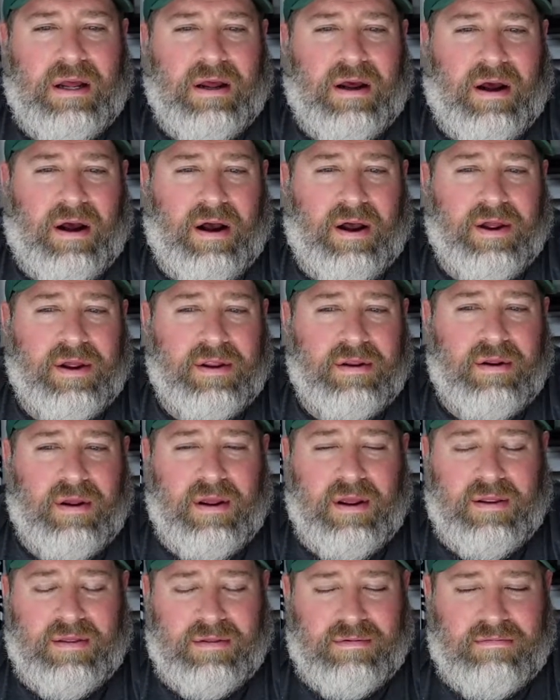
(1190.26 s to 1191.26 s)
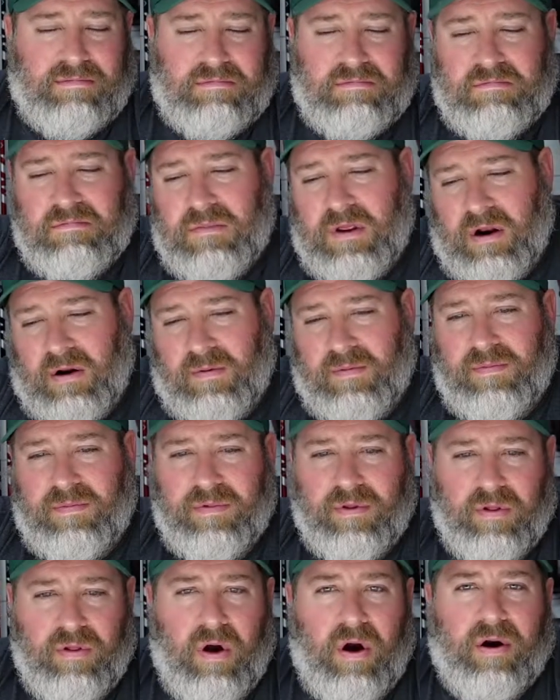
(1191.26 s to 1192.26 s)
And the
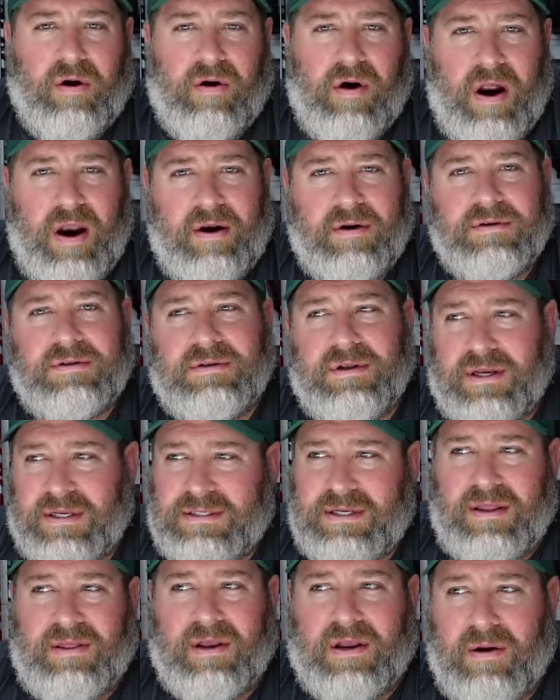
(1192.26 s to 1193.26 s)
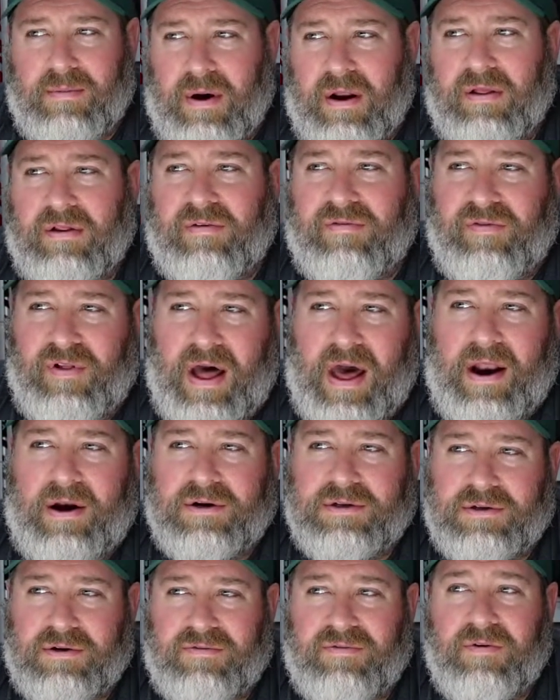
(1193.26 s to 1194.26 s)
longer irons, like I said, they come out a little flatter.
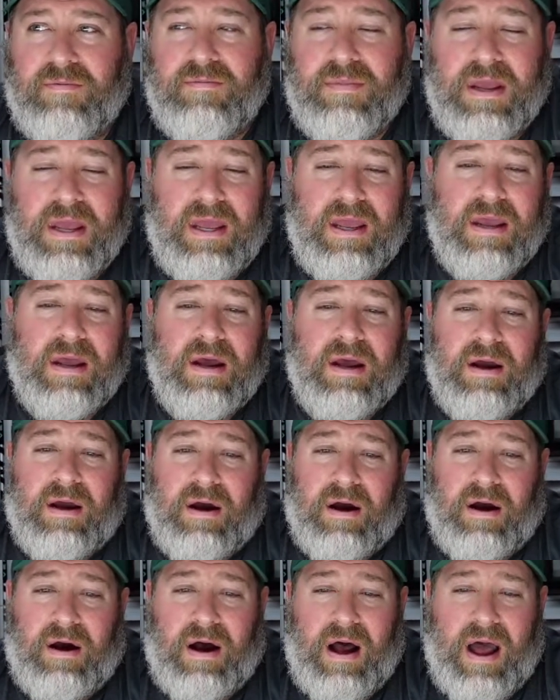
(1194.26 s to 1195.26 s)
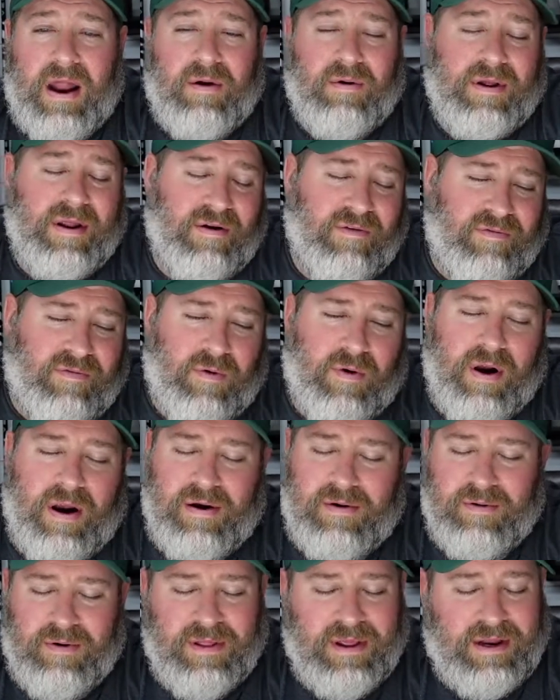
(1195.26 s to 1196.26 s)
So for me, I don't hit a 4-iron
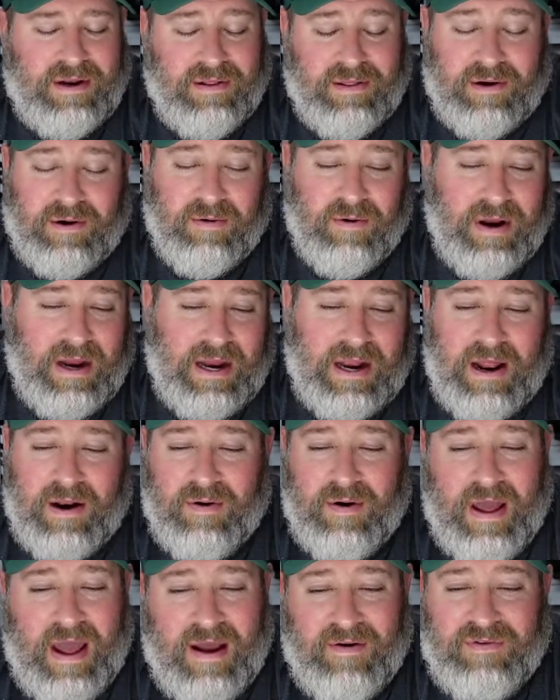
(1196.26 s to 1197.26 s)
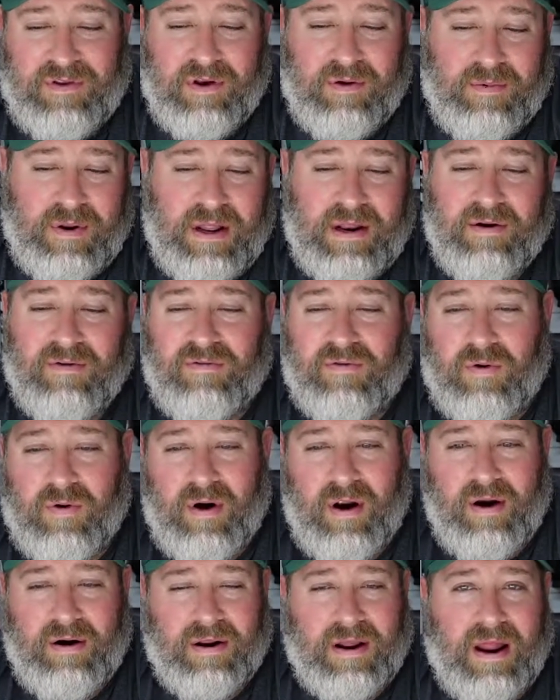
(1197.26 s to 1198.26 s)
really into the green. I don't have to, but hitting a
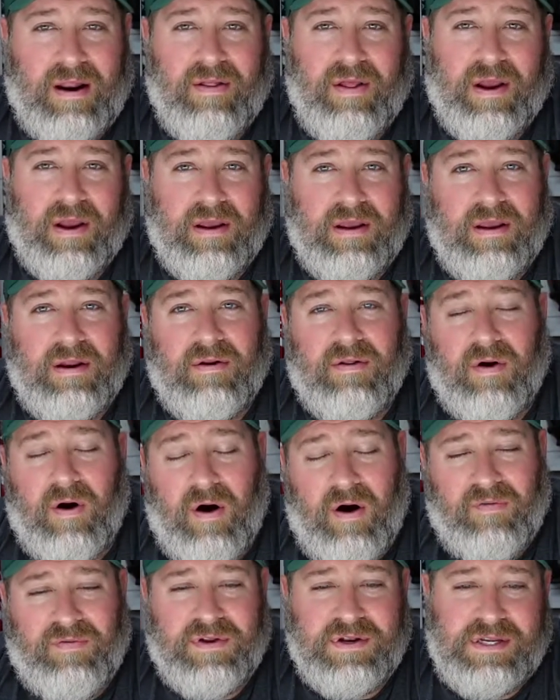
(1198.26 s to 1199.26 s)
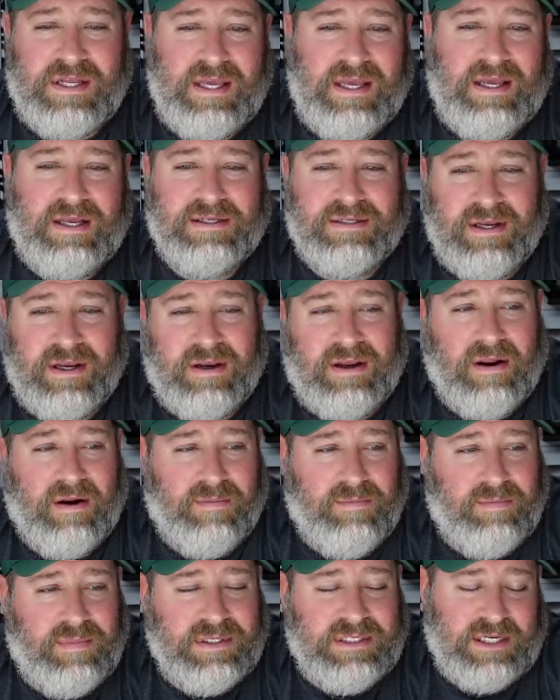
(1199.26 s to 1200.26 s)
4-iron kind of like either off the tee is like a
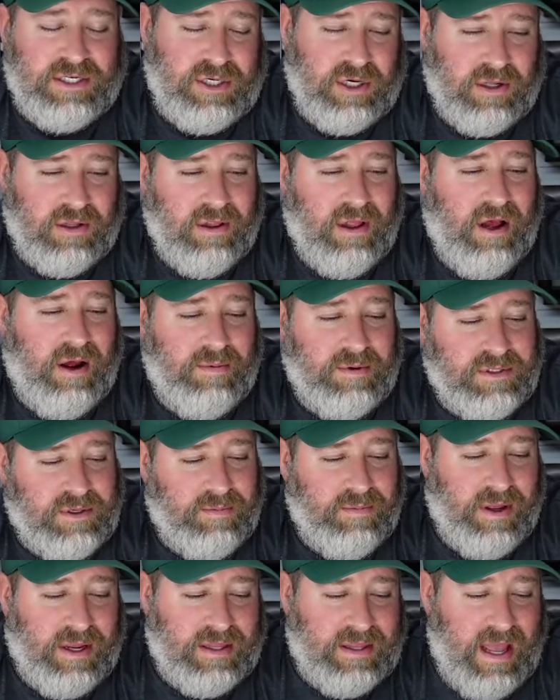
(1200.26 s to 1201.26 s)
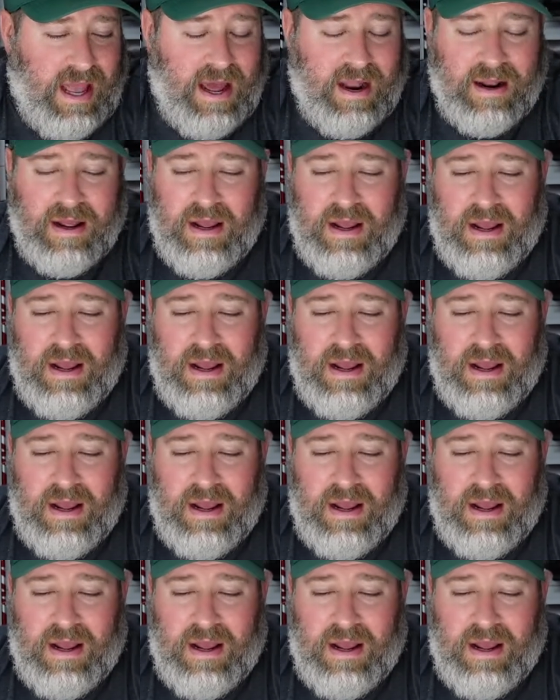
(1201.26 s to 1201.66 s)
position club or something like that.